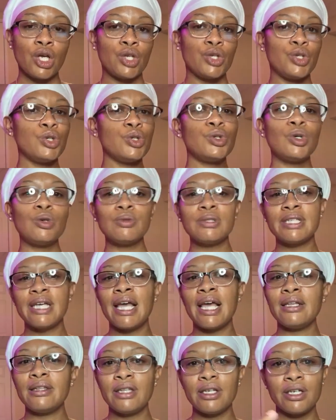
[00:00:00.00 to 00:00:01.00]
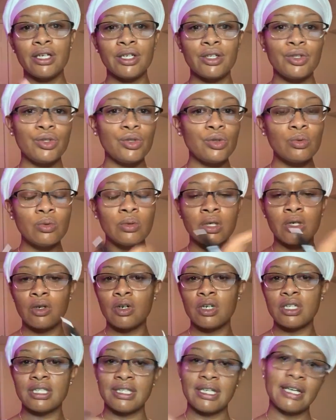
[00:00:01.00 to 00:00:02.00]
You don't take the canoe
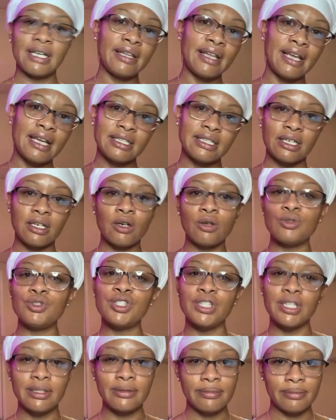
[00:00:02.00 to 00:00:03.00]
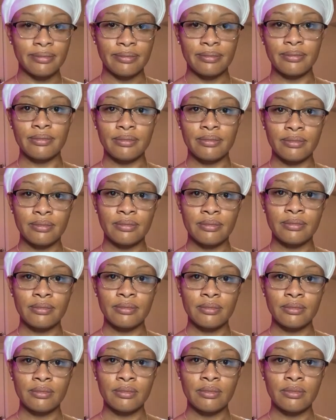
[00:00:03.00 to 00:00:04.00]
across the Atlantic Ocean.
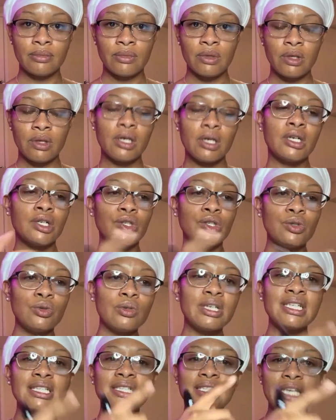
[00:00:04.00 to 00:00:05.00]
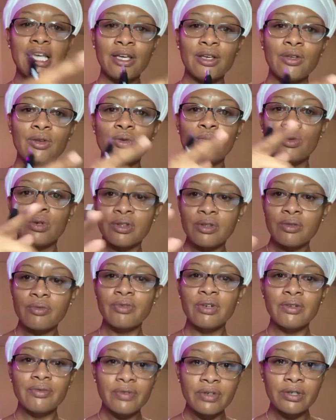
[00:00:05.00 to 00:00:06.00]
The canoe can take you on the
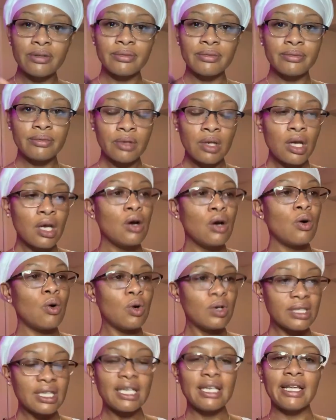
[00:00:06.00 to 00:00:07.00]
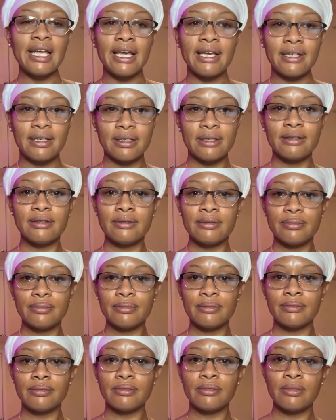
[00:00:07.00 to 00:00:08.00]
river, on the lake.
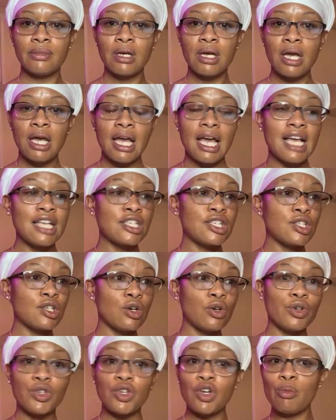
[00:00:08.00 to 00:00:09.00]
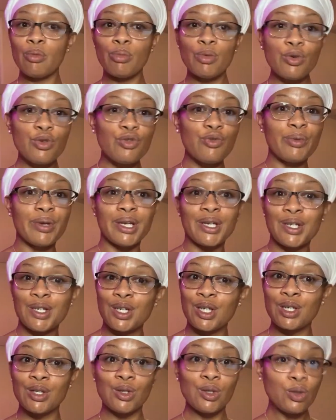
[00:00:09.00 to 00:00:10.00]
And so your movement in
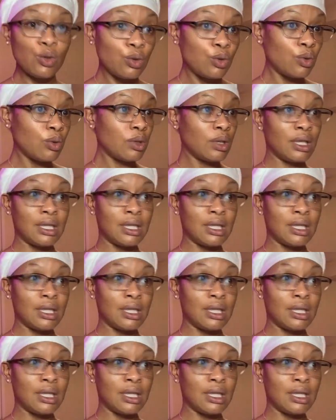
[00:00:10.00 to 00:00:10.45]
the canoe,